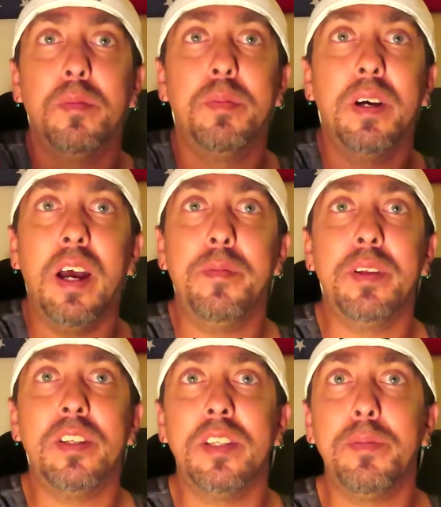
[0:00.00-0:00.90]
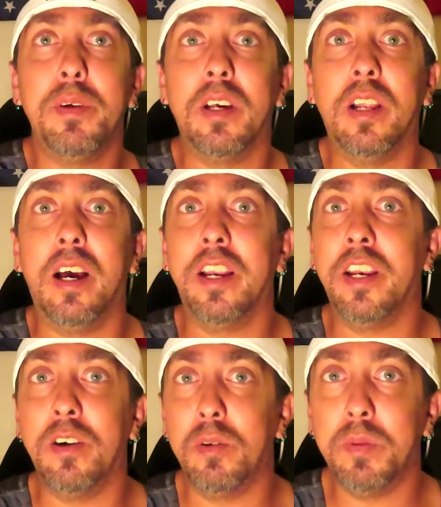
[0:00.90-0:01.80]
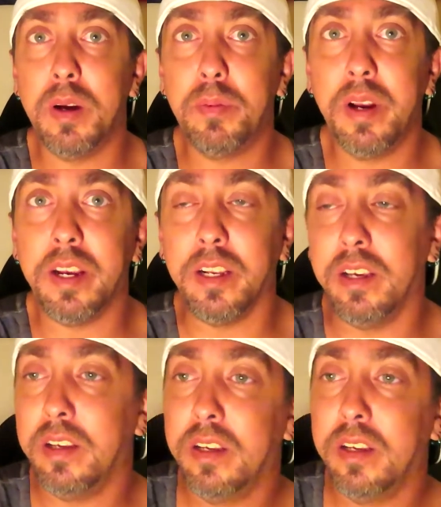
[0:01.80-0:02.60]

but I've been sleeping a lot and no I'm not pregnant